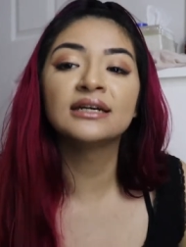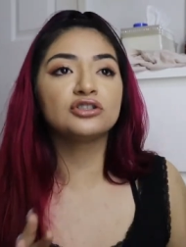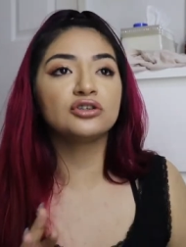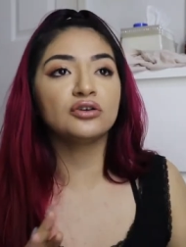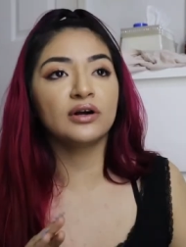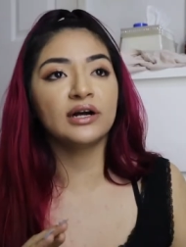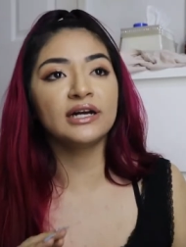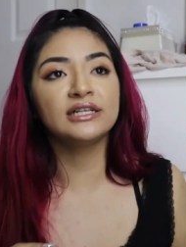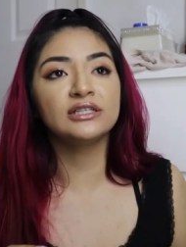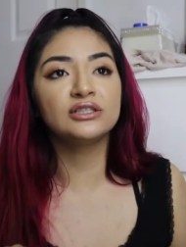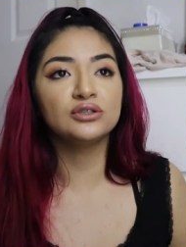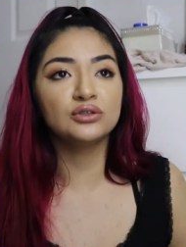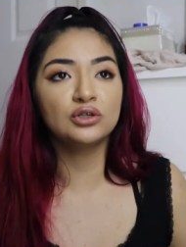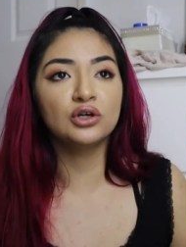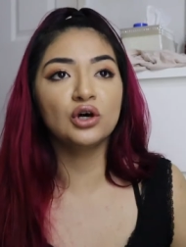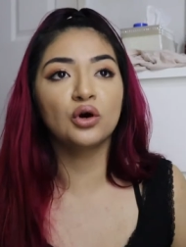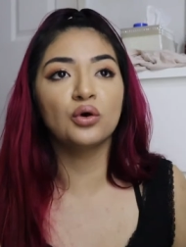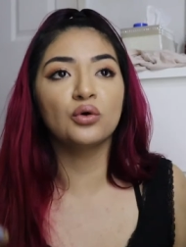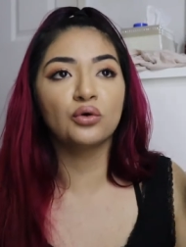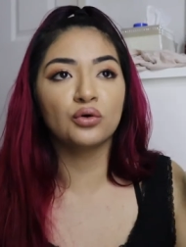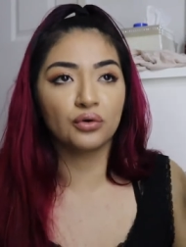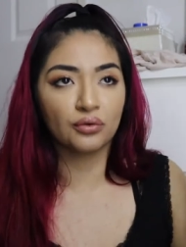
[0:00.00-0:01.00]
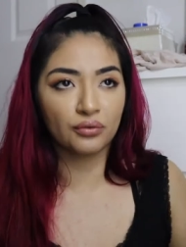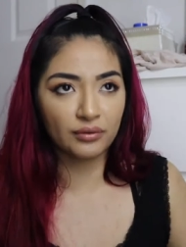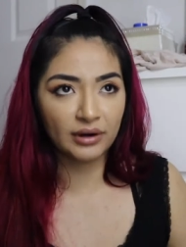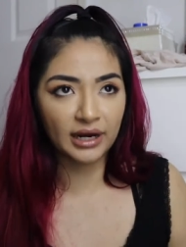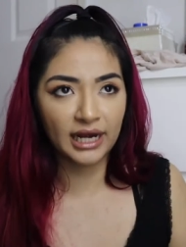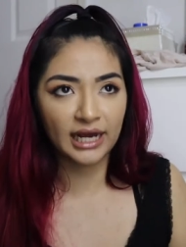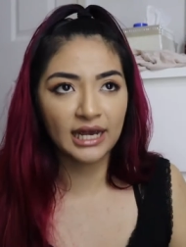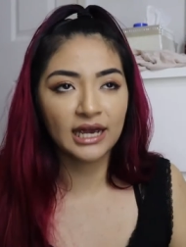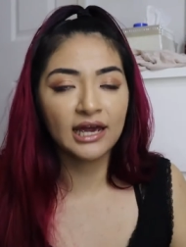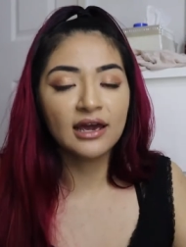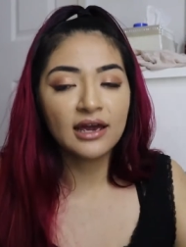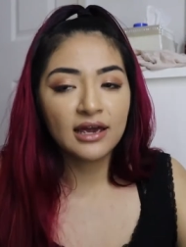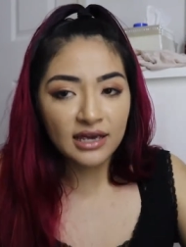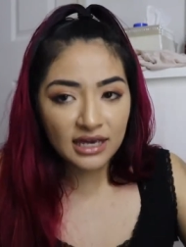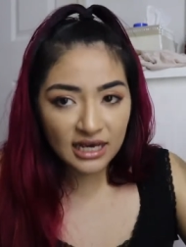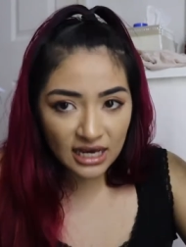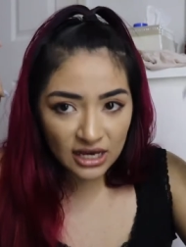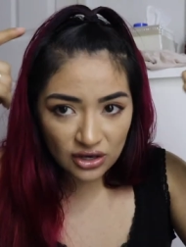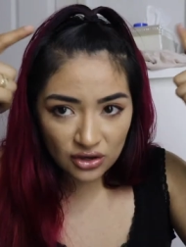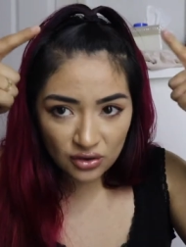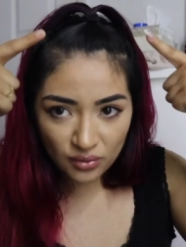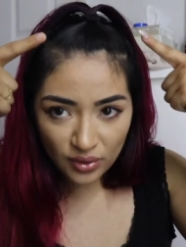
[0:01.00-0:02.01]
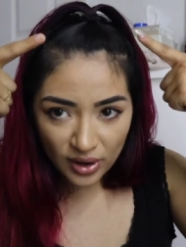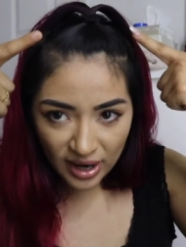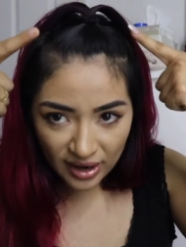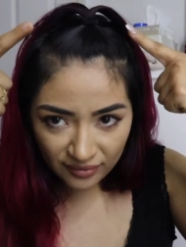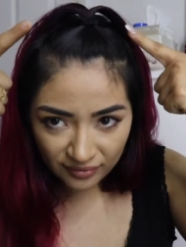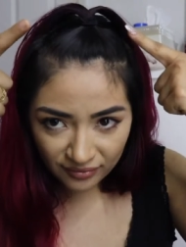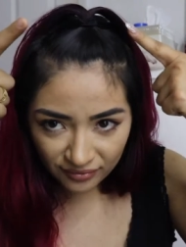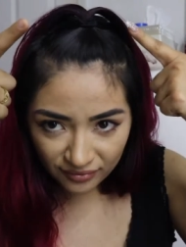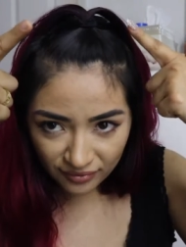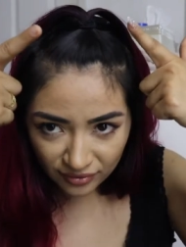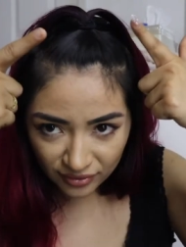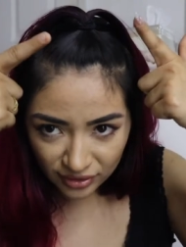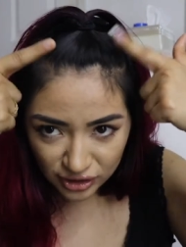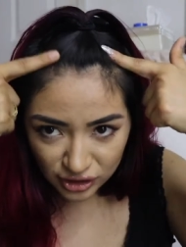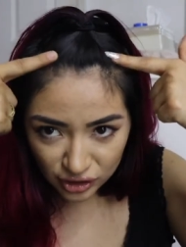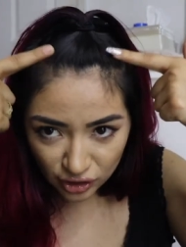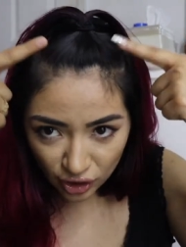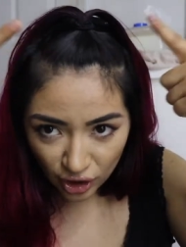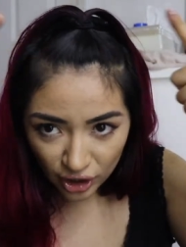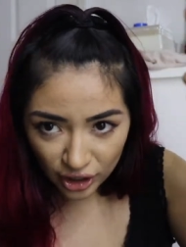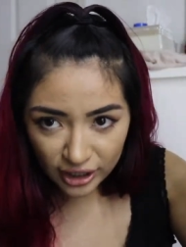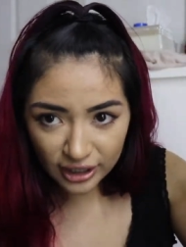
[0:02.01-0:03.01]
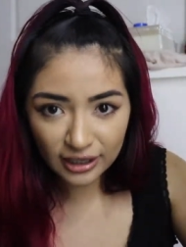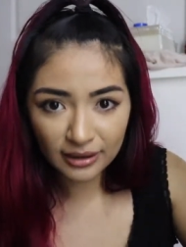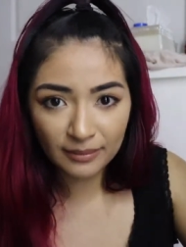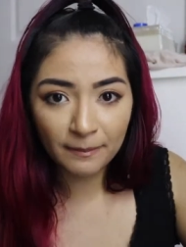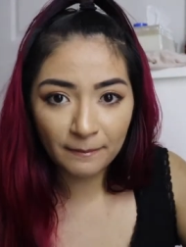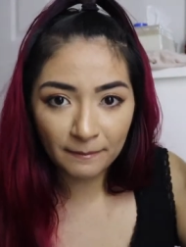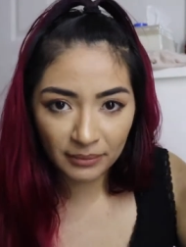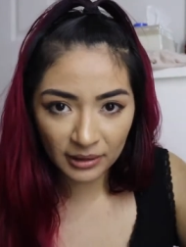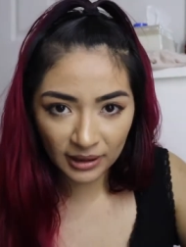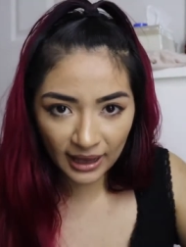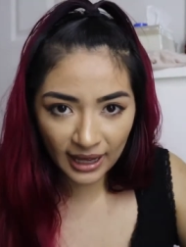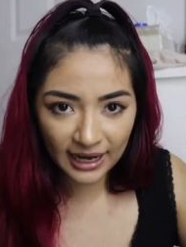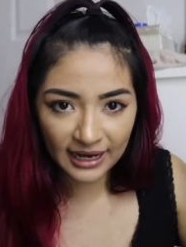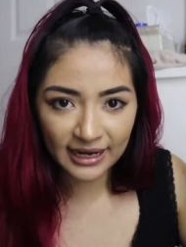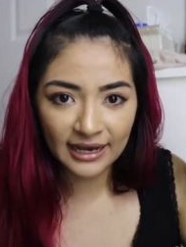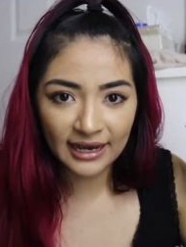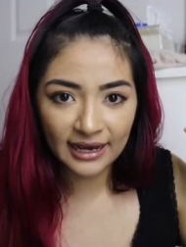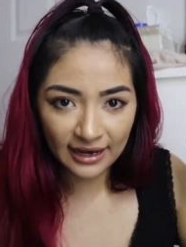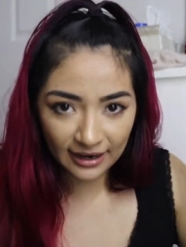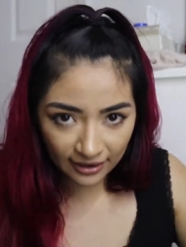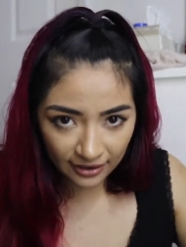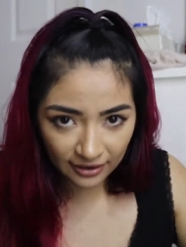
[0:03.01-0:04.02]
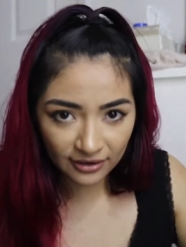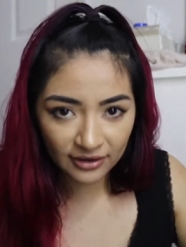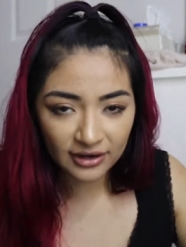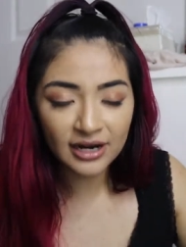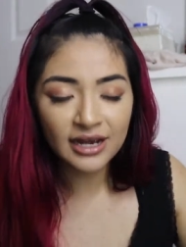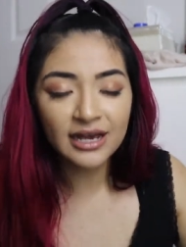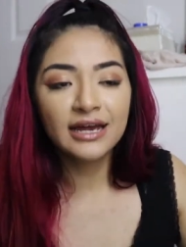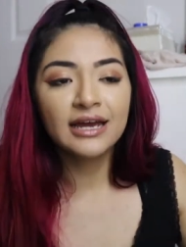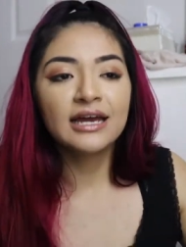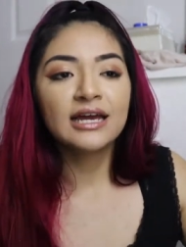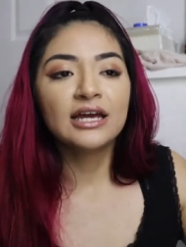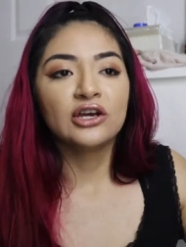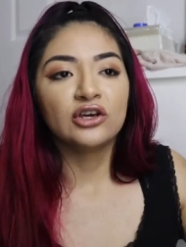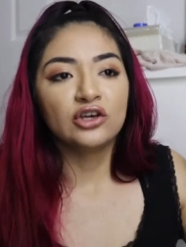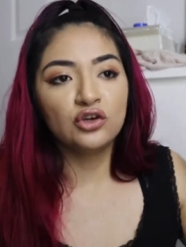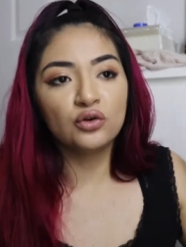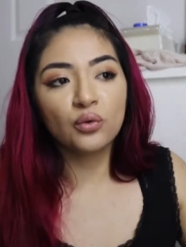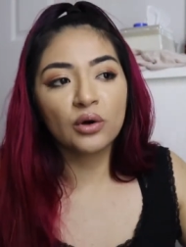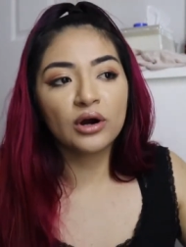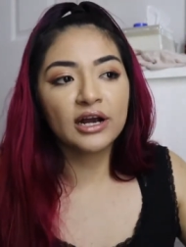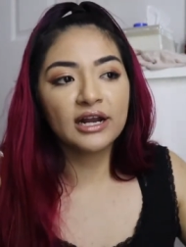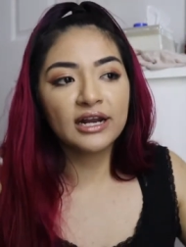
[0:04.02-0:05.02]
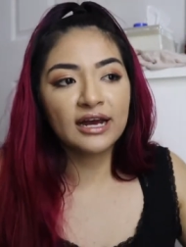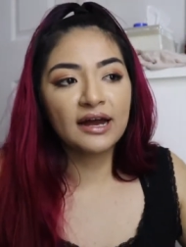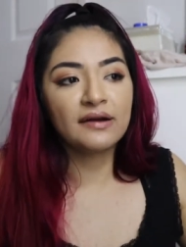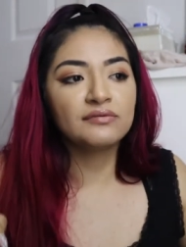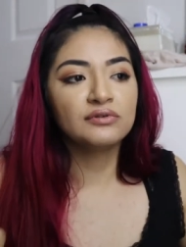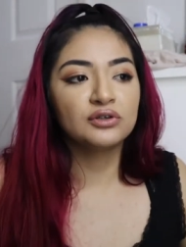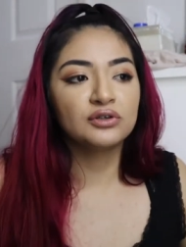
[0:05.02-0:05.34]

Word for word: Trying to go gray and you have dark black hair, you are going to have